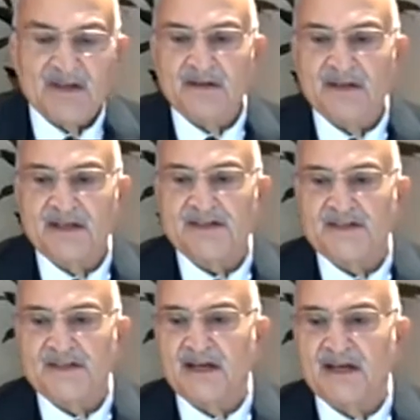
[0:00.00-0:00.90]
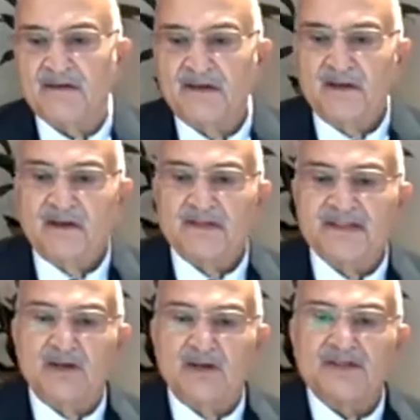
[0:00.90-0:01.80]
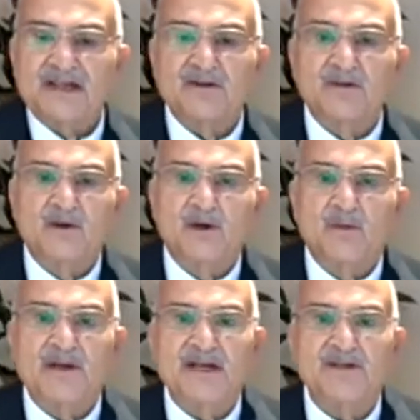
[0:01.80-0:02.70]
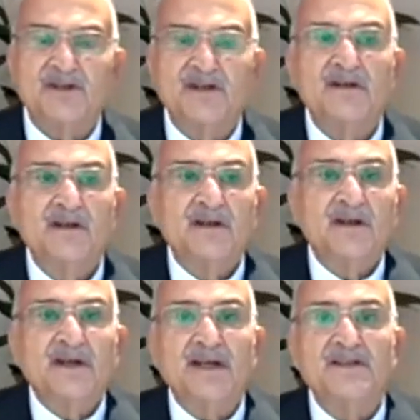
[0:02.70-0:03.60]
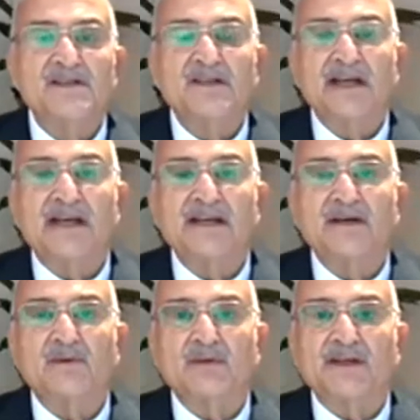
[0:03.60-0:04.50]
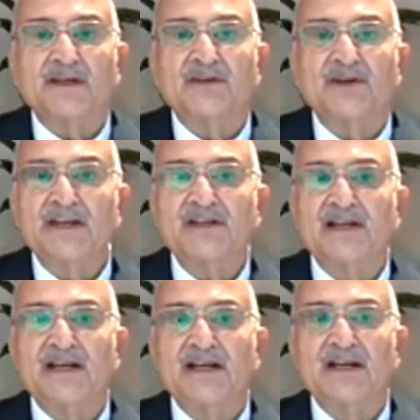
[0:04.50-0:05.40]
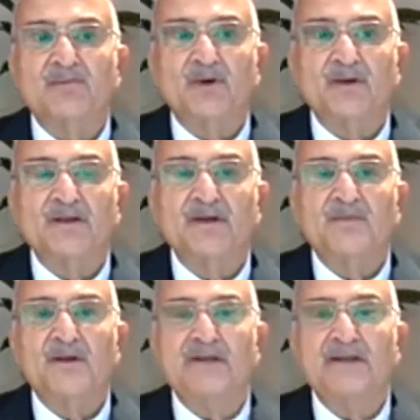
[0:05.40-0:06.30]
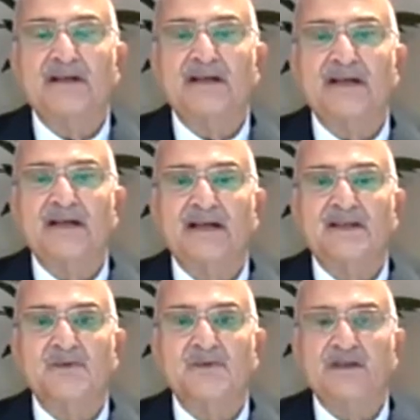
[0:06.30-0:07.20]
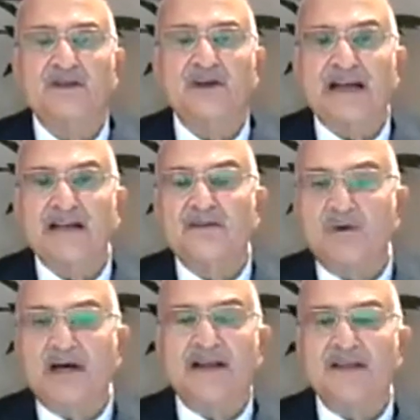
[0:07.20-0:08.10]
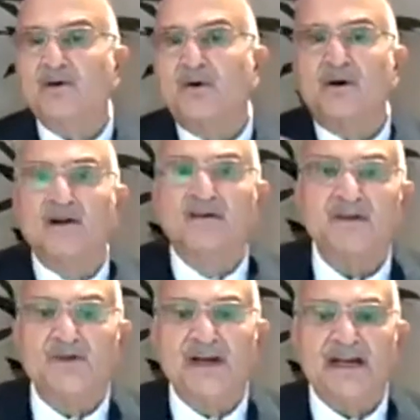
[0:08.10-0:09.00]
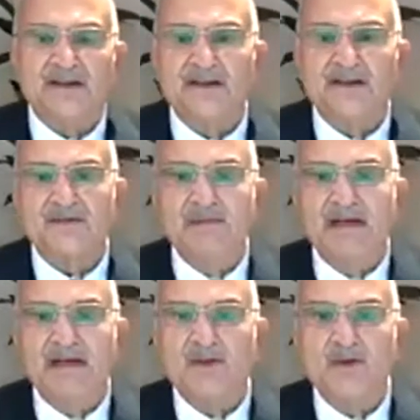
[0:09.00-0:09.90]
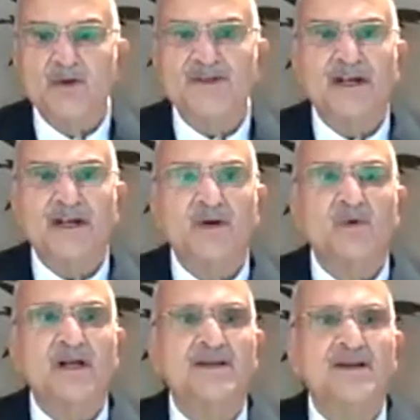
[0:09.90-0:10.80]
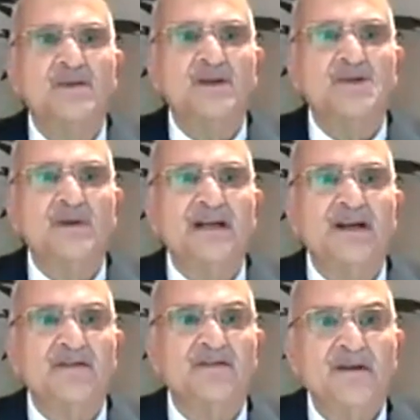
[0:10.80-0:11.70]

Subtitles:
This South-South cooperation is increasingly important, particularly as we dread, I think all of us dread, this Malthusian world in which we live,